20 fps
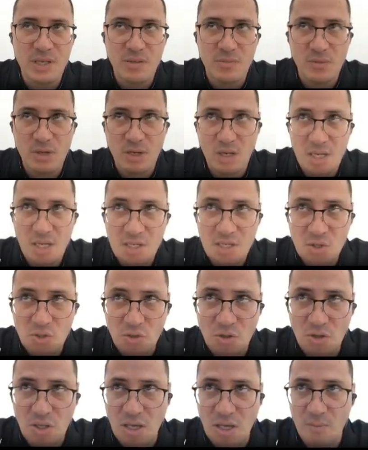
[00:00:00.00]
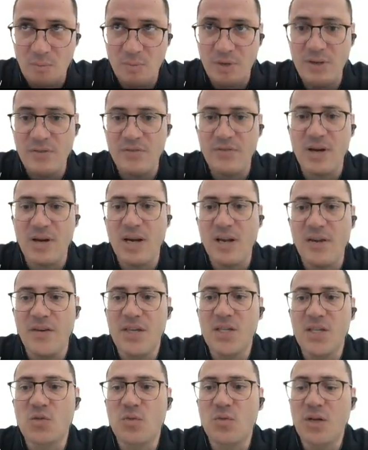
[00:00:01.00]
and clean install and verify
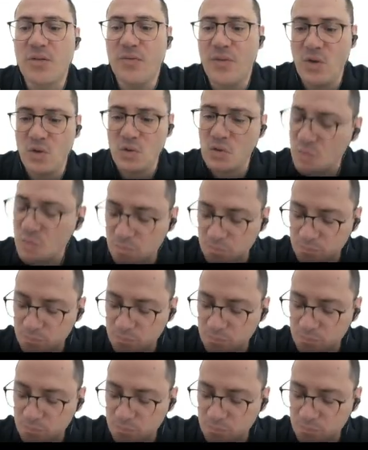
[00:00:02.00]
is one of those.